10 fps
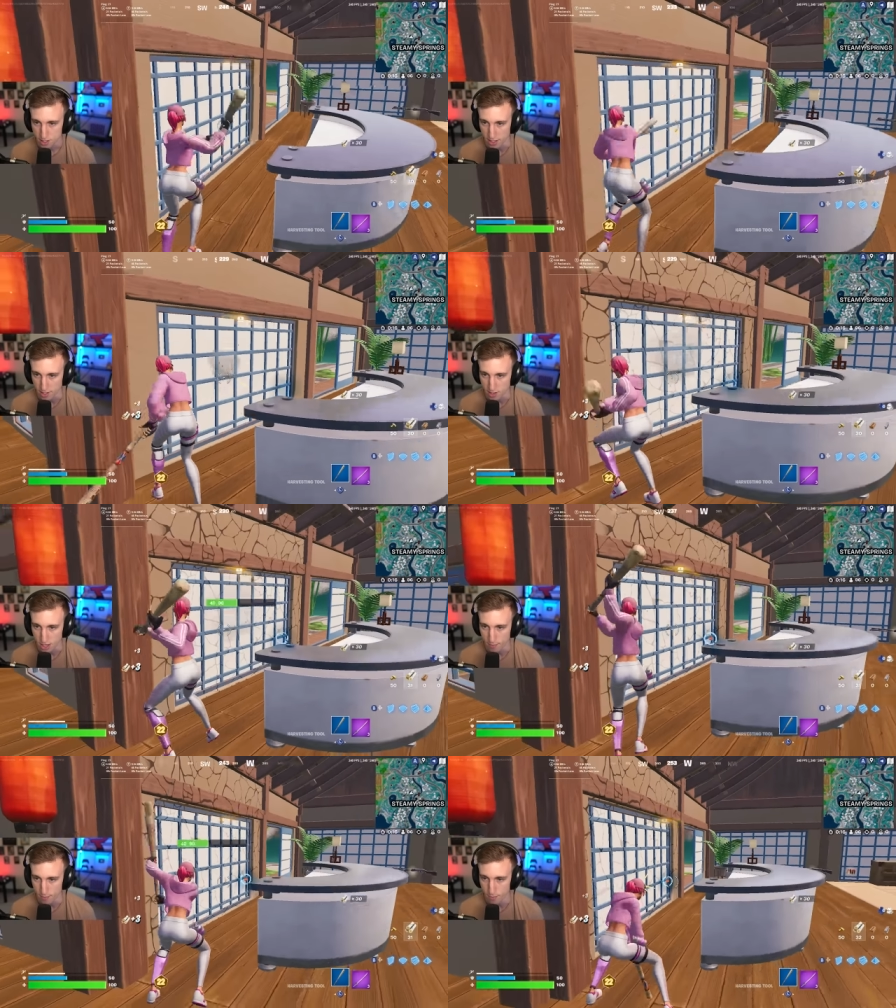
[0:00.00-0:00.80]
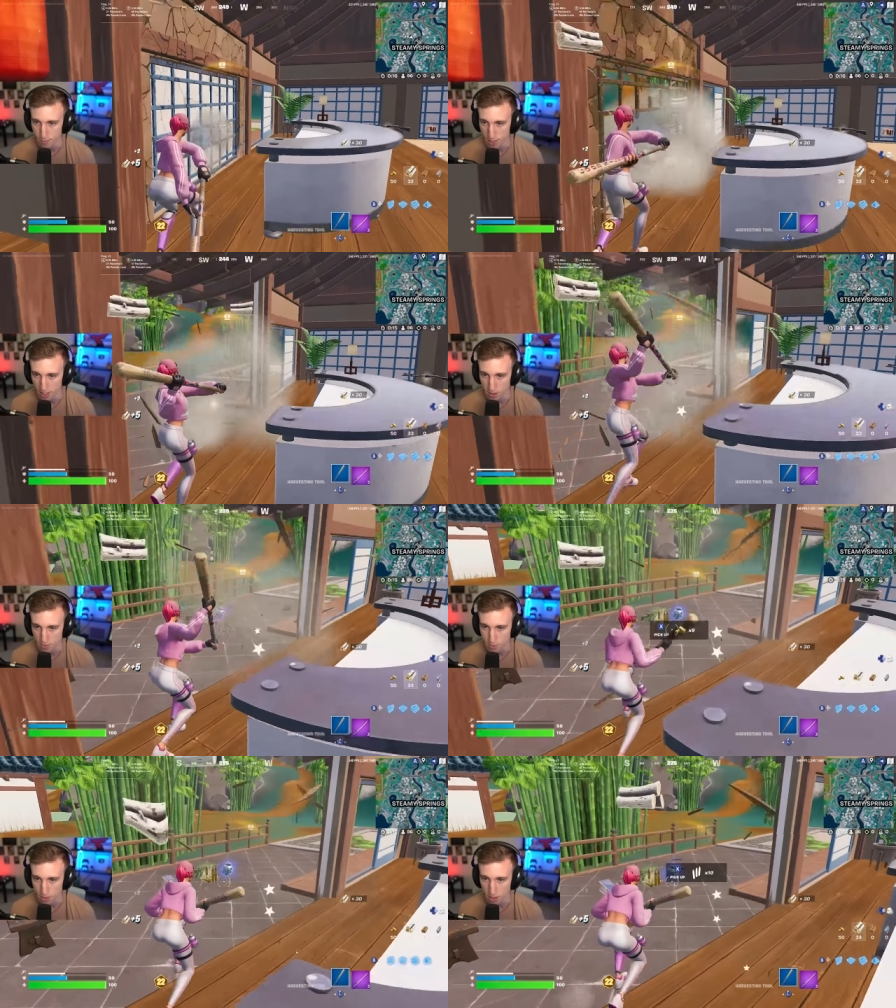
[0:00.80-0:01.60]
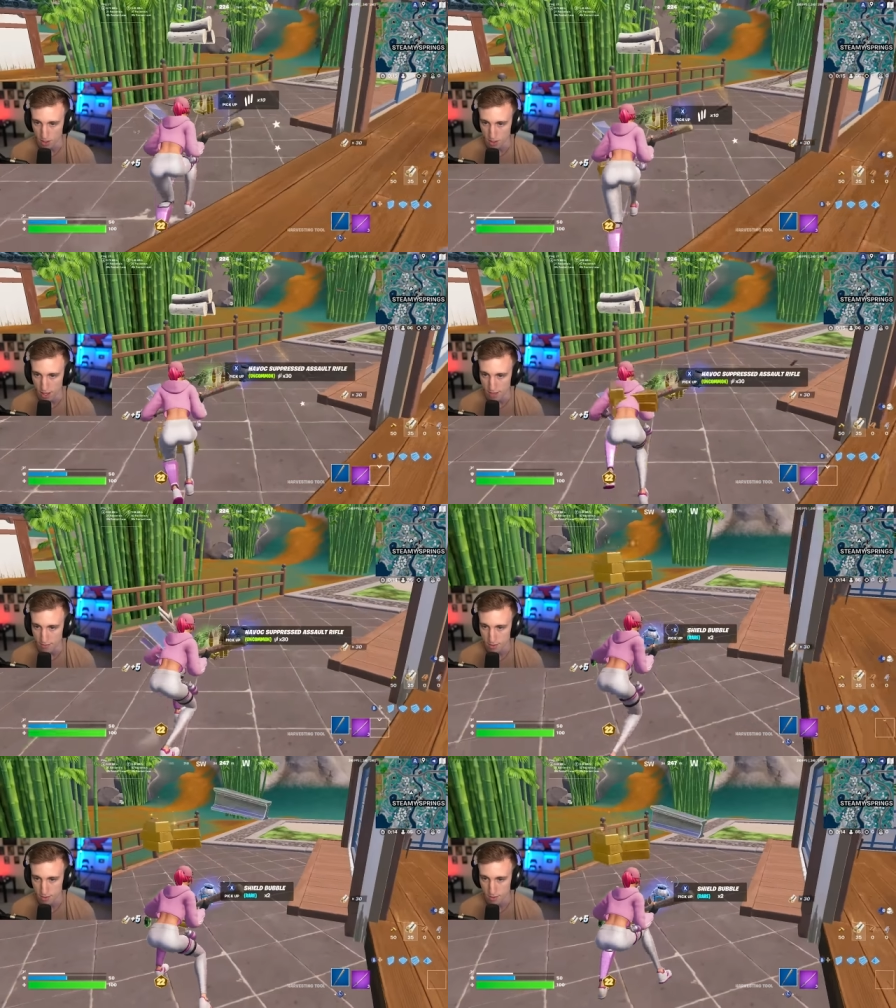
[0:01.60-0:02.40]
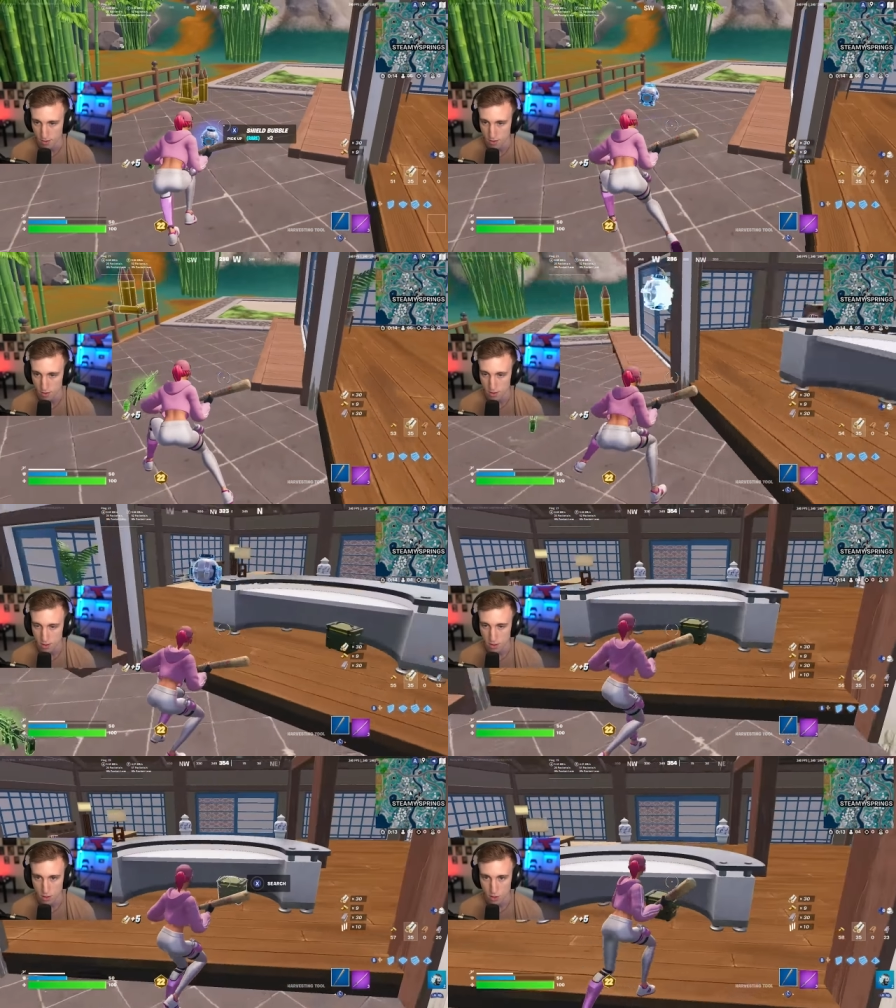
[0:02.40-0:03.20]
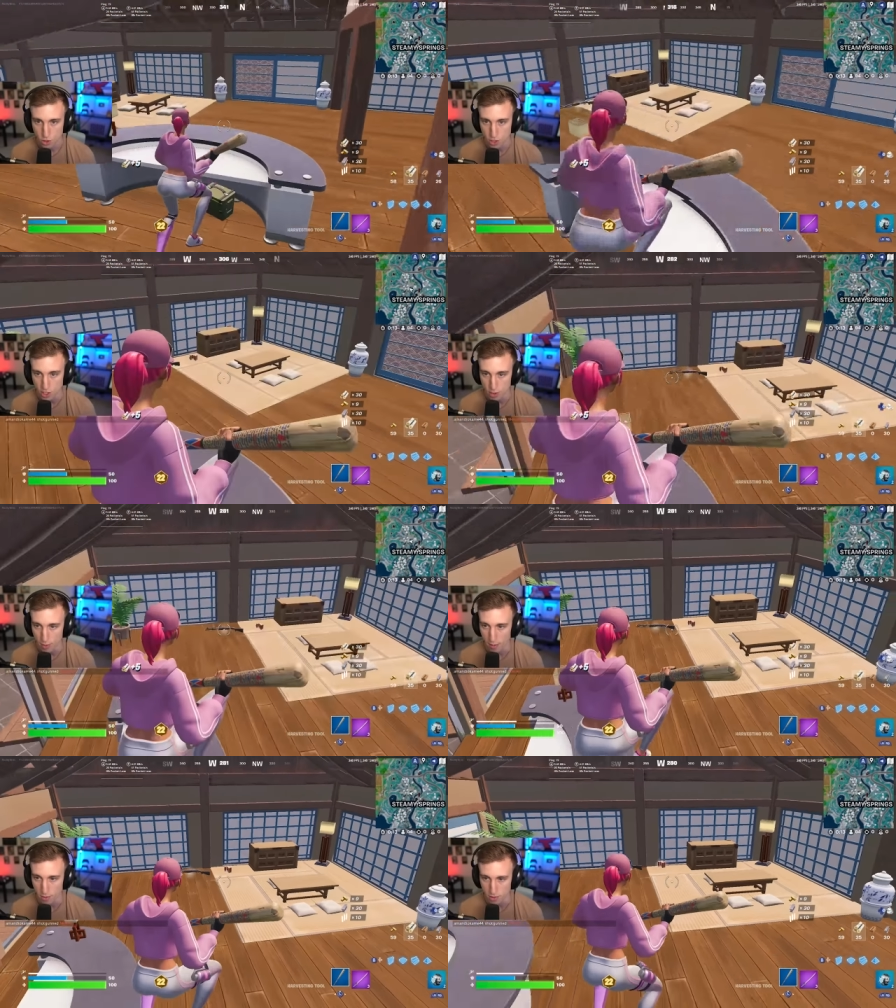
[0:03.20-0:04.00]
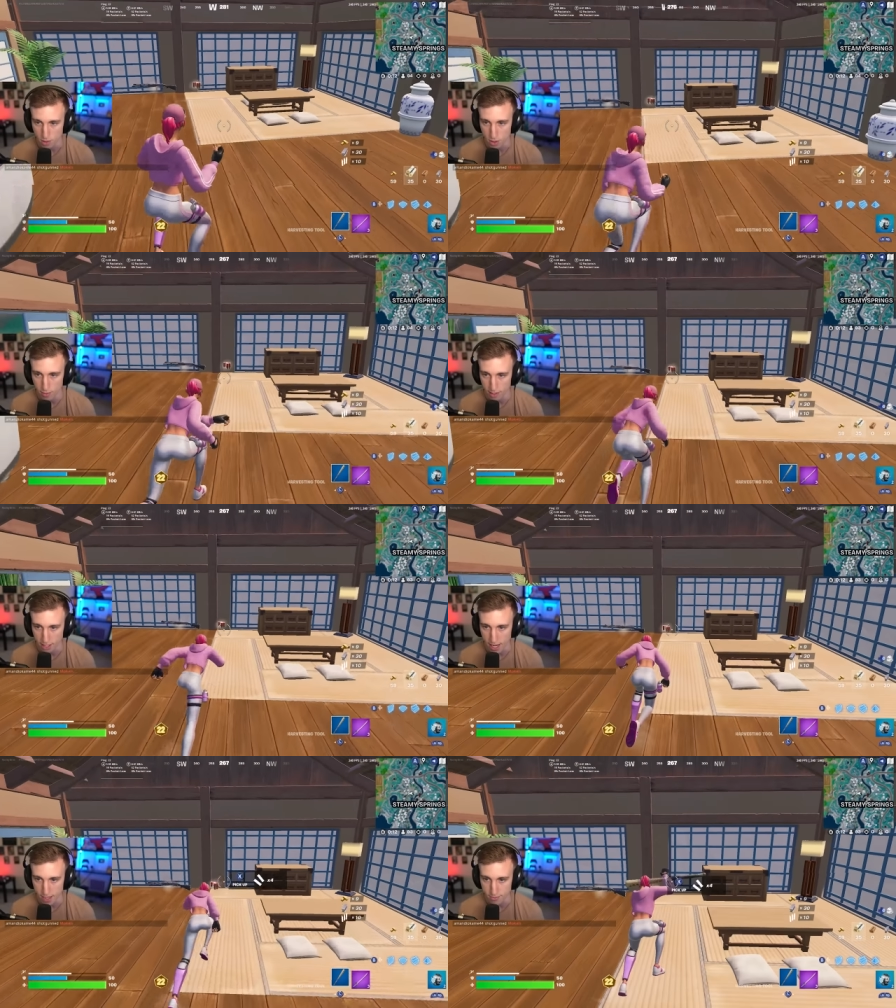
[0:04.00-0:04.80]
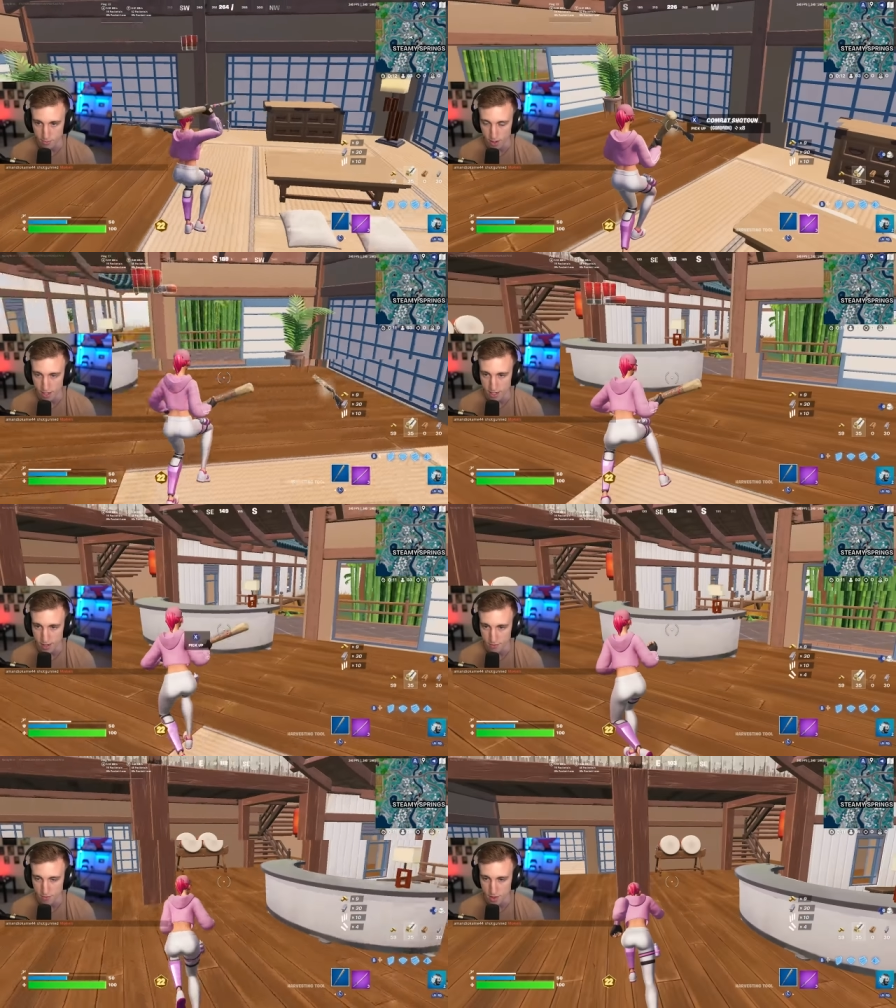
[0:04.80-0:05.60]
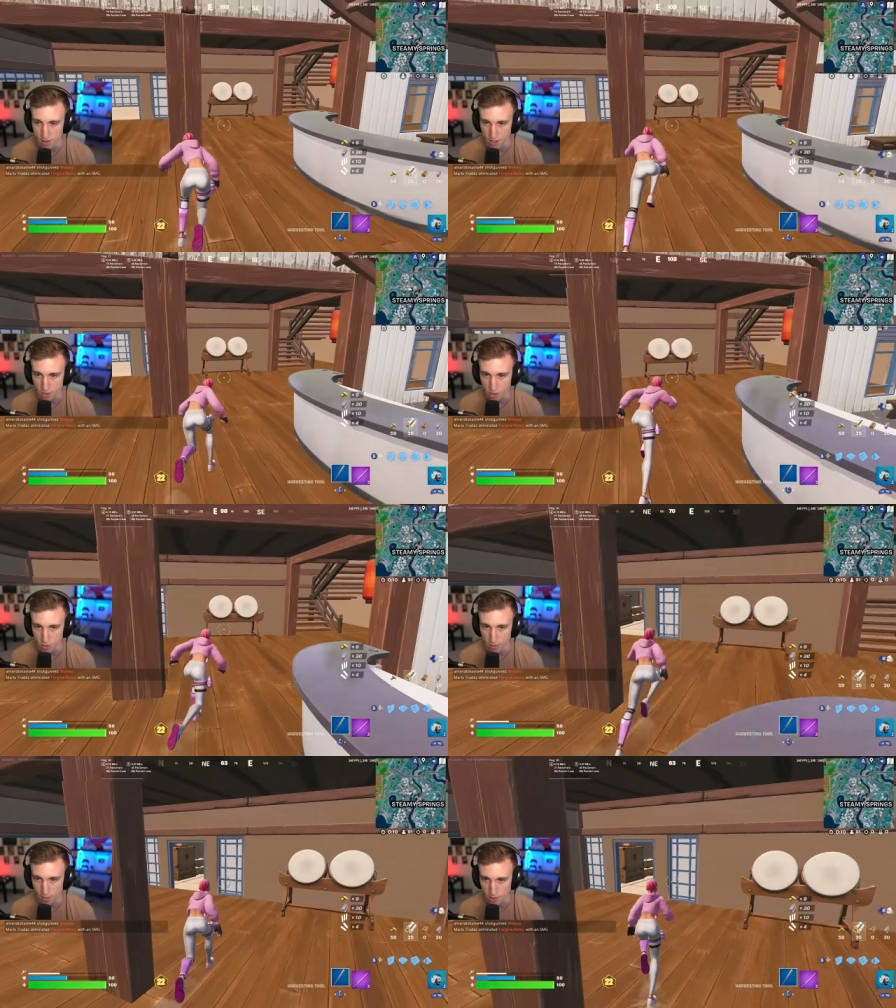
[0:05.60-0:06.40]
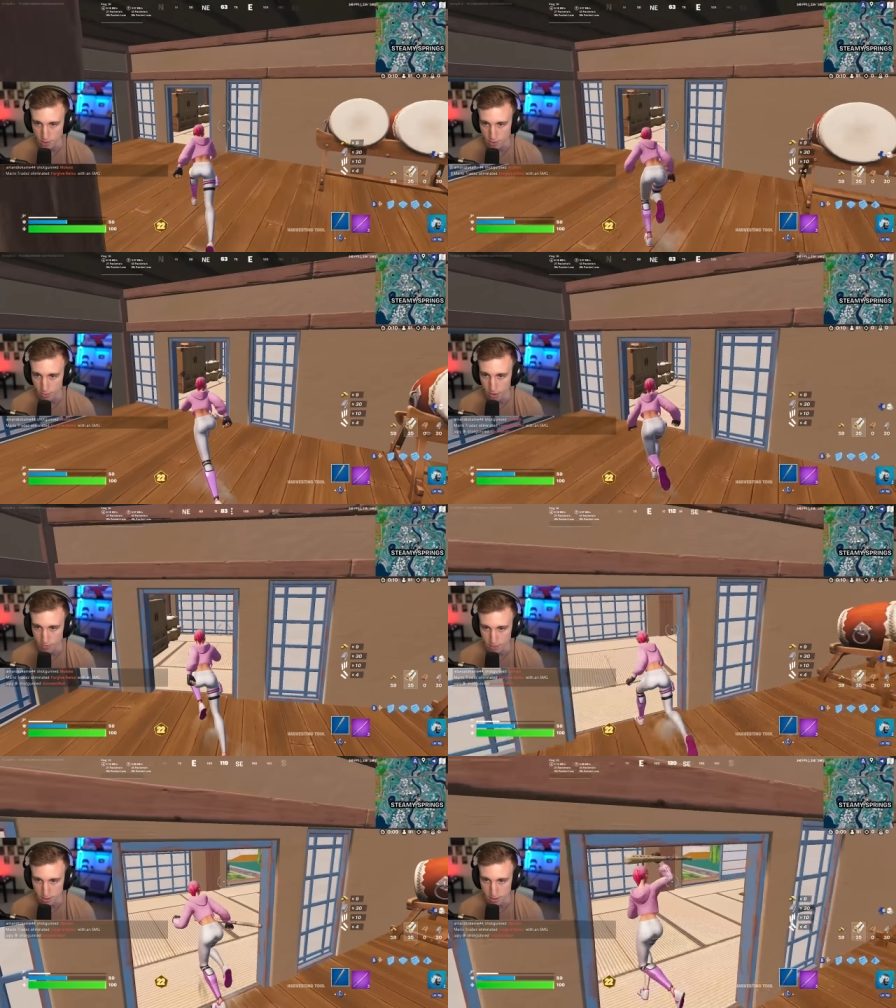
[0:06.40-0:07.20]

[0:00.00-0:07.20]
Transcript: Second step, make it off spawn alive. Shield bubbles. Oh my god. Why did I never even think of shield bubbles? It's perfect.